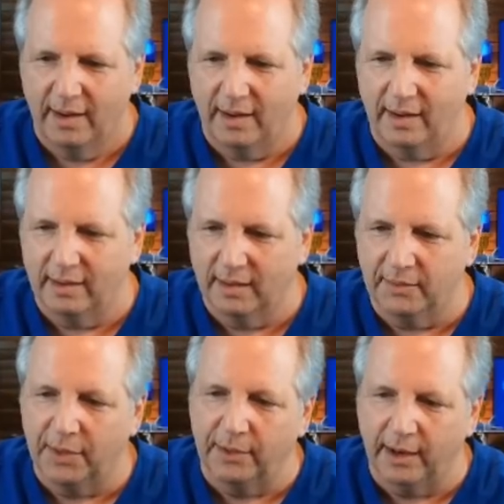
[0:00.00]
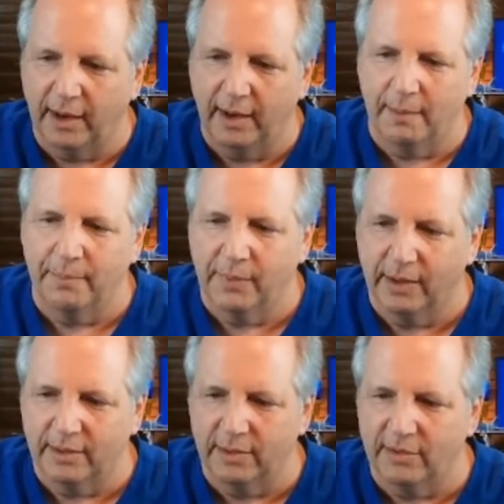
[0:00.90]
11:30 a.m.
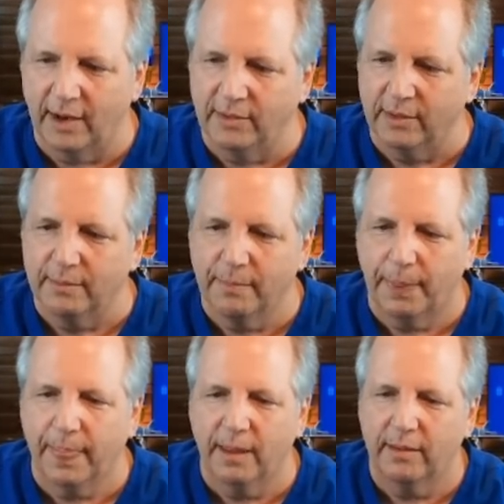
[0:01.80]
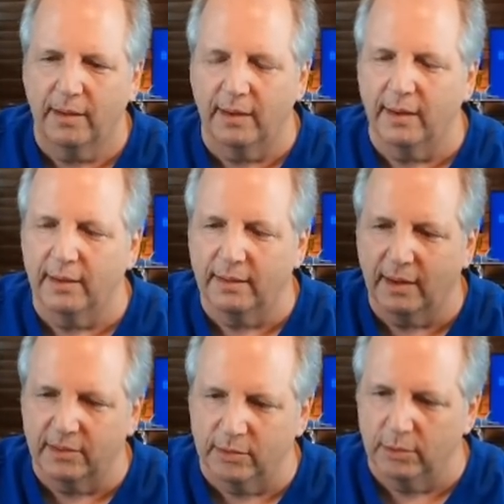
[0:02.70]
It did change it.
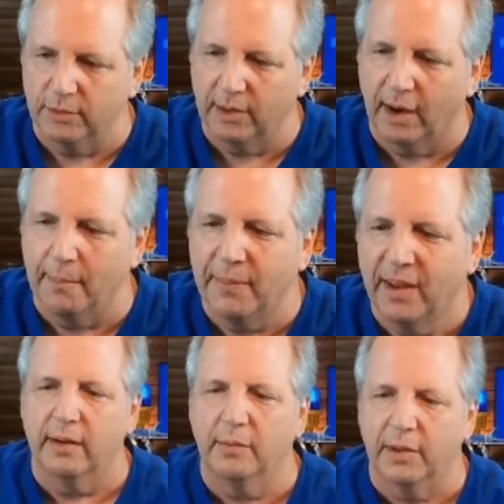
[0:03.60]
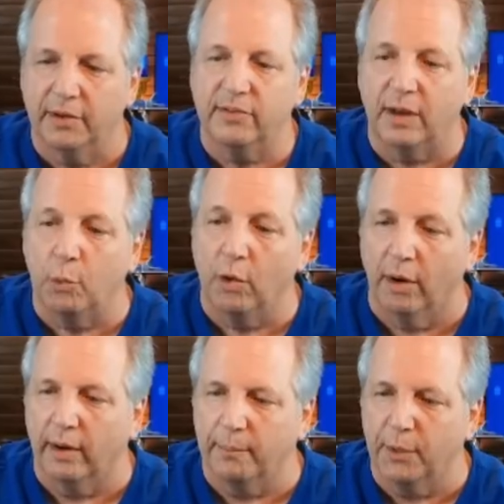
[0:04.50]
That's Zulu time. Well, this did
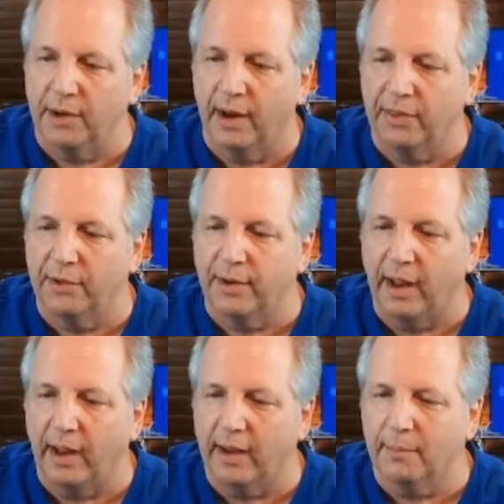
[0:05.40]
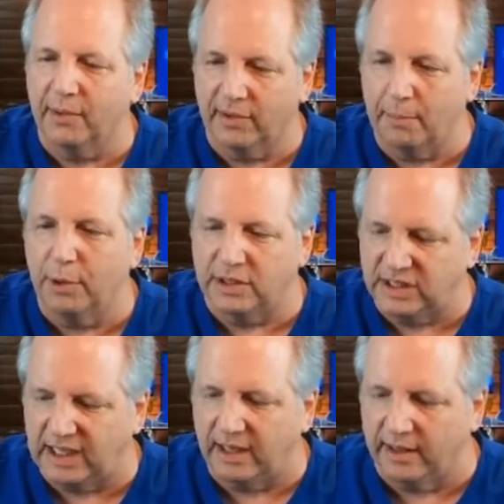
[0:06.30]
work. It put 9:30 a.m. because I put
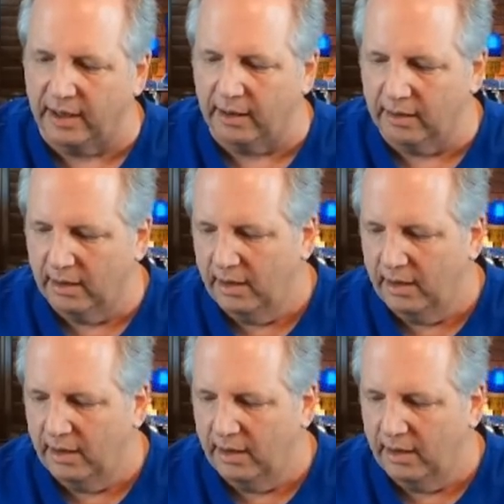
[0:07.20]
Z in there.